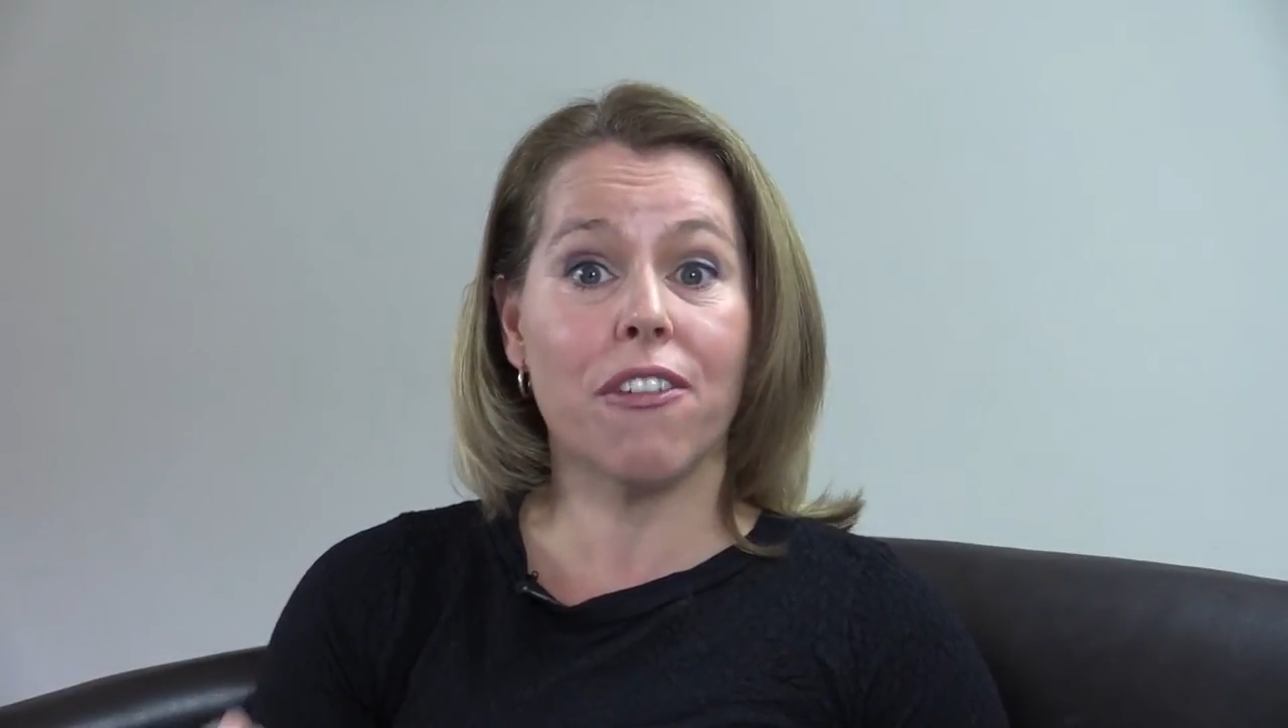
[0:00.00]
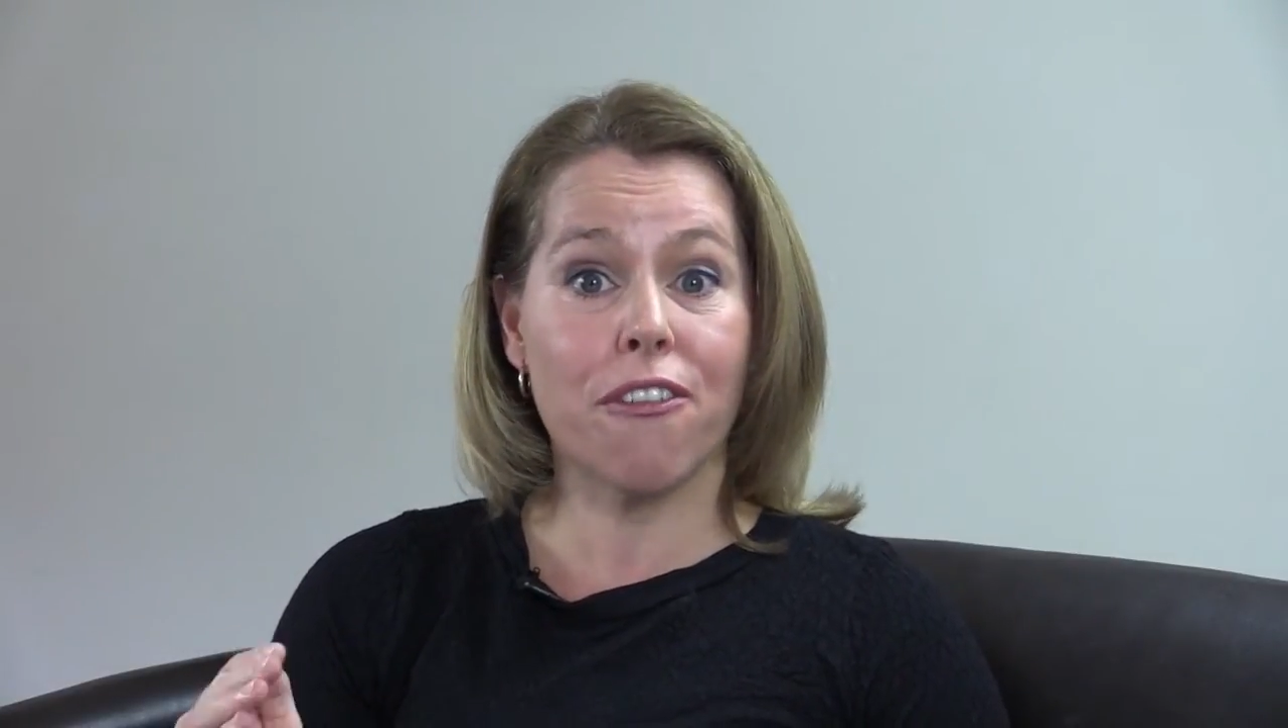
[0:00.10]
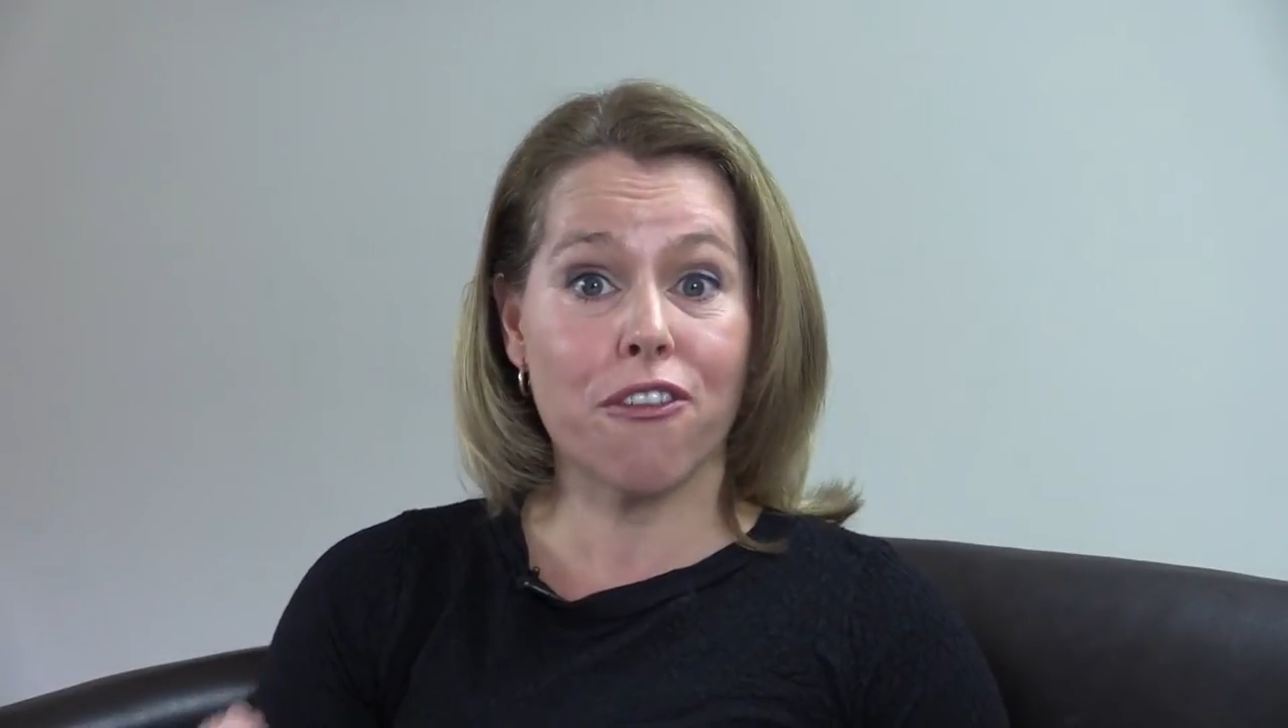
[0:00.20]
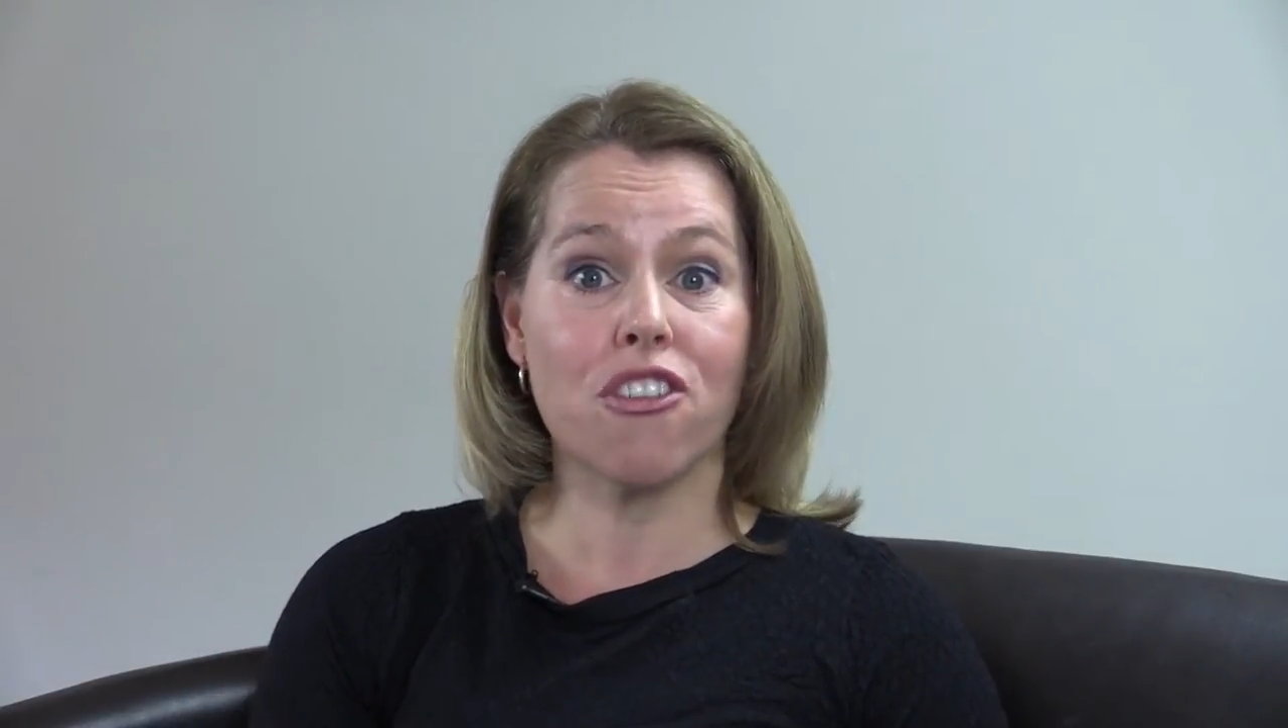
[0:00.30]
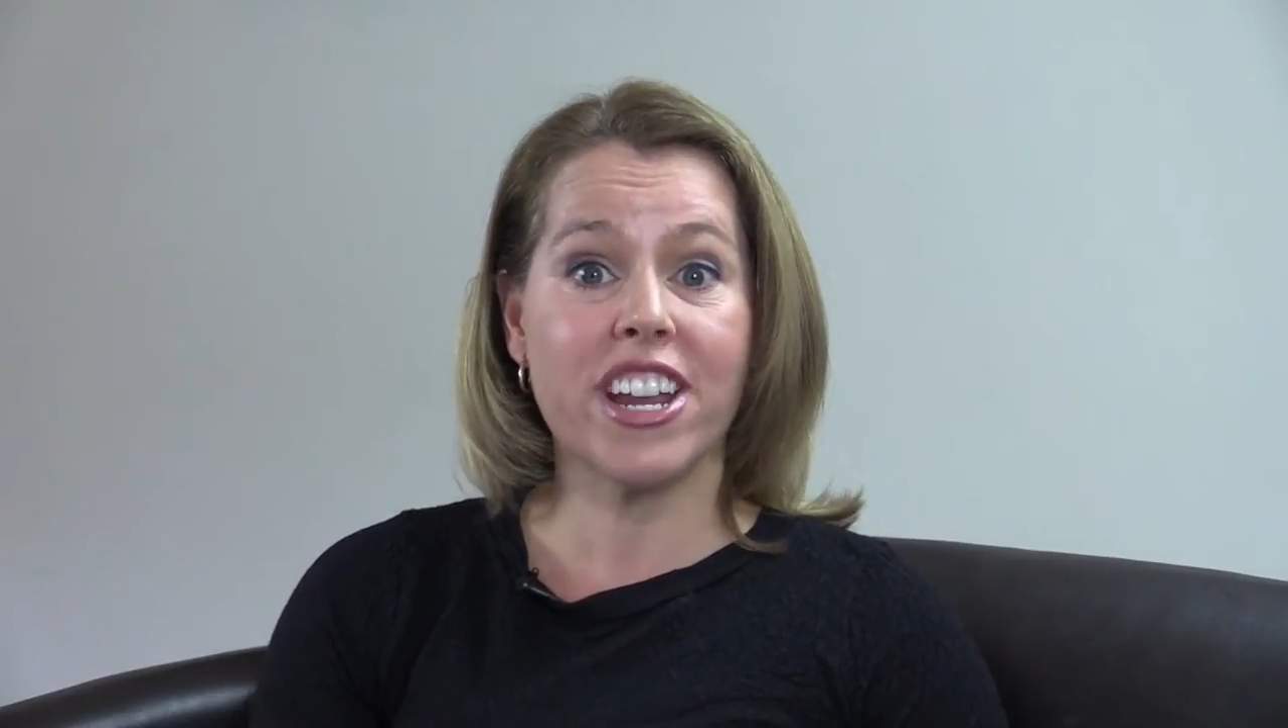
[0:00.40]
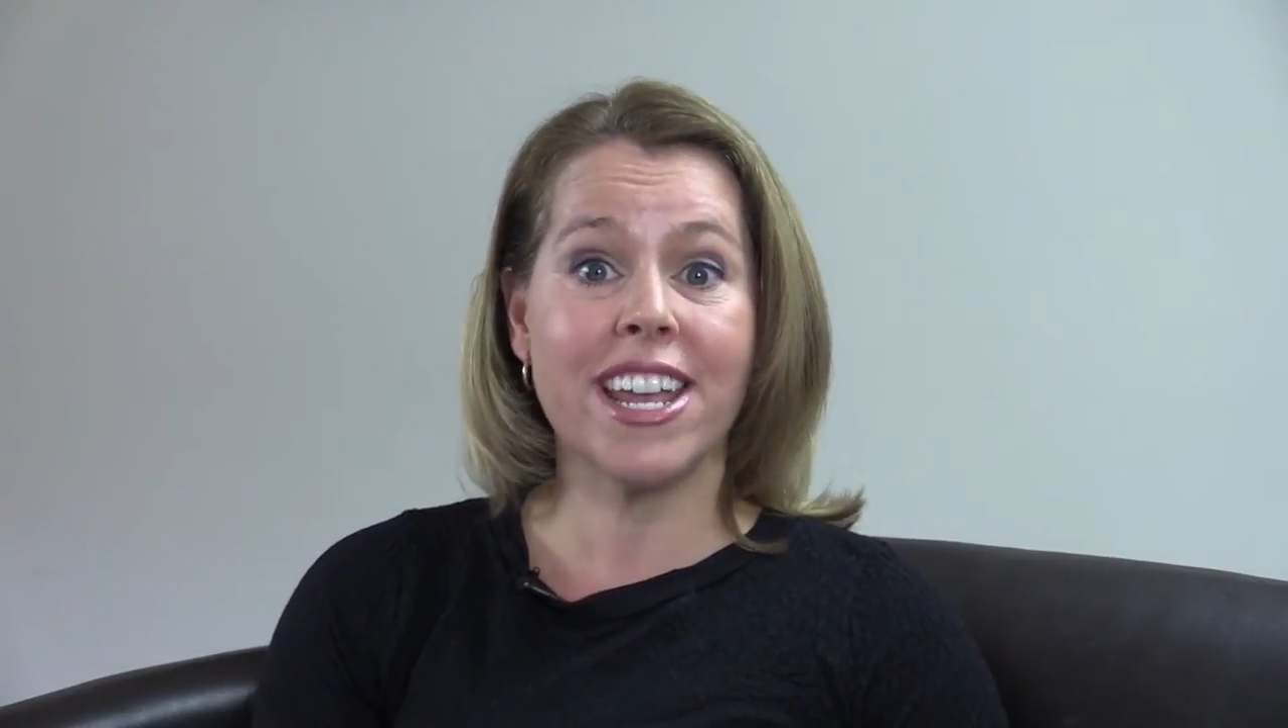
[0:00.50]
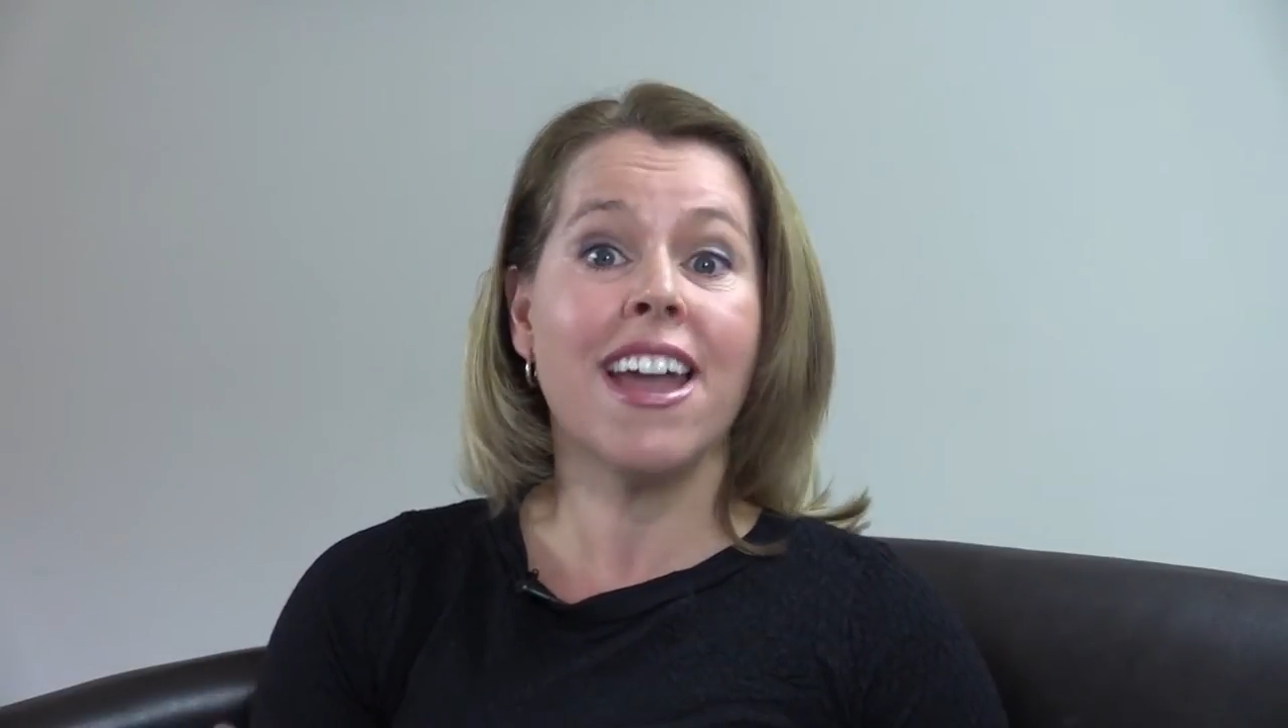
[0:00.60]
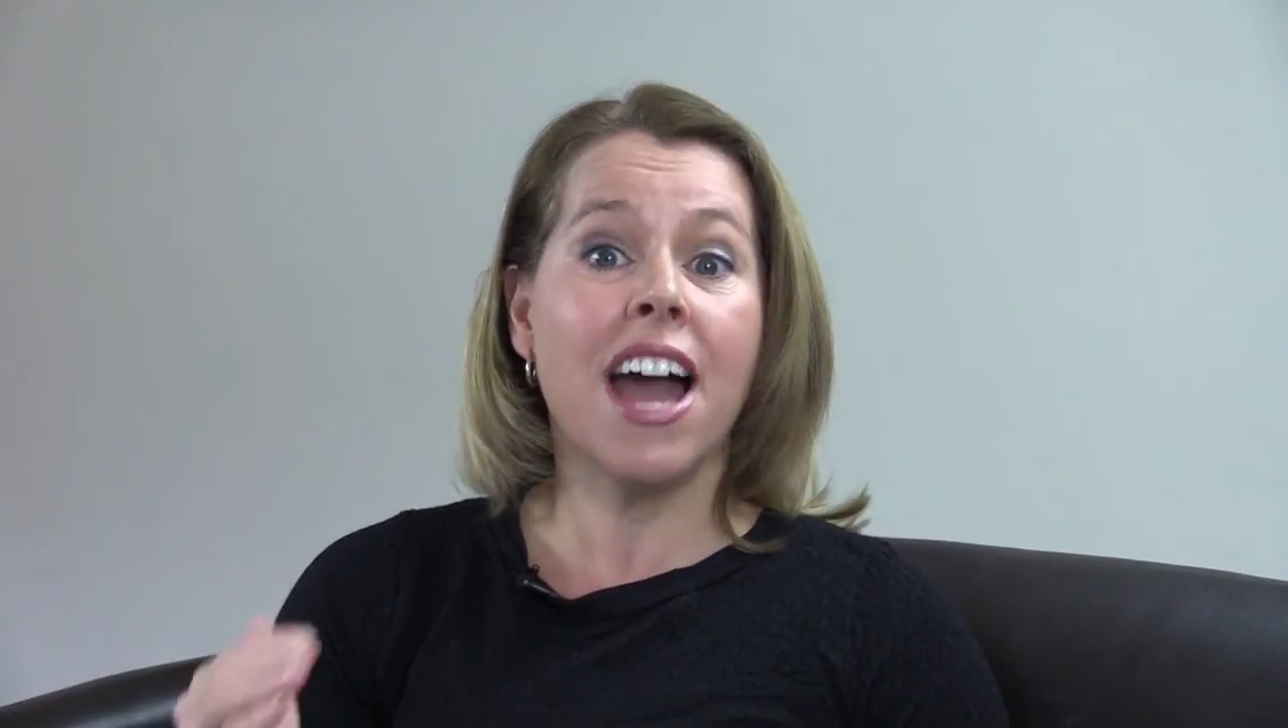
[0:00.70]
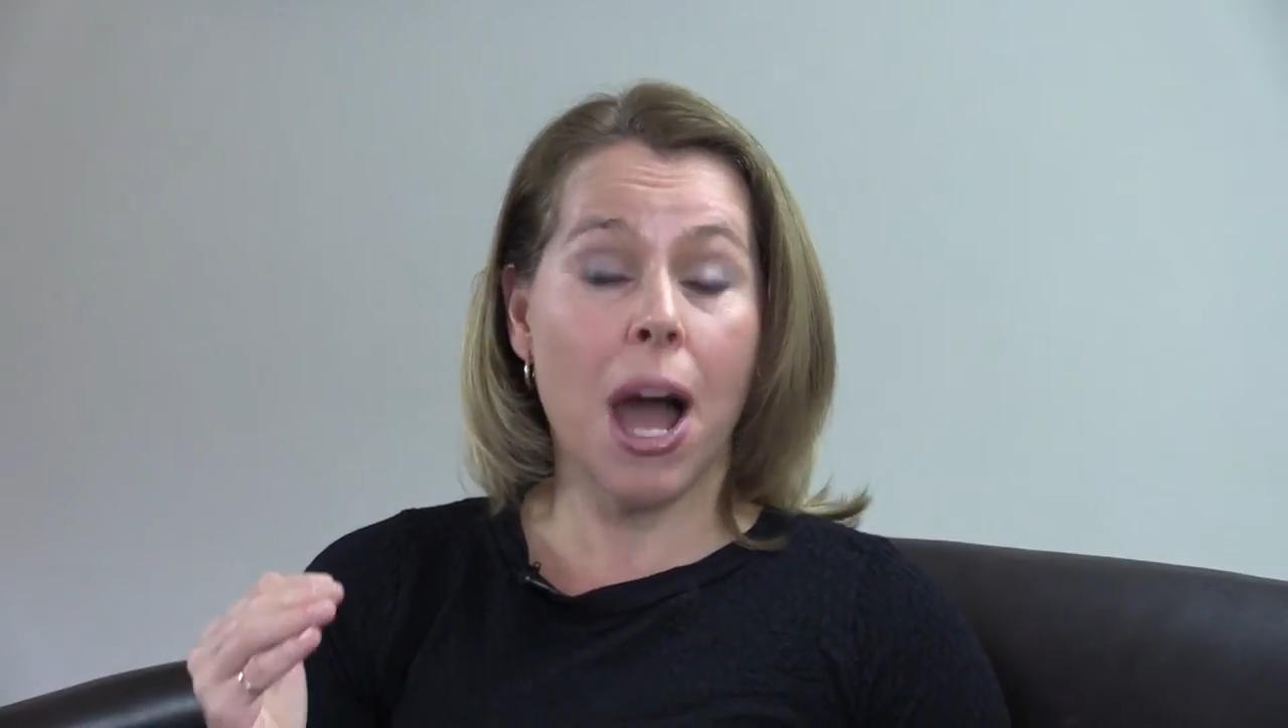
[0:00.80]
free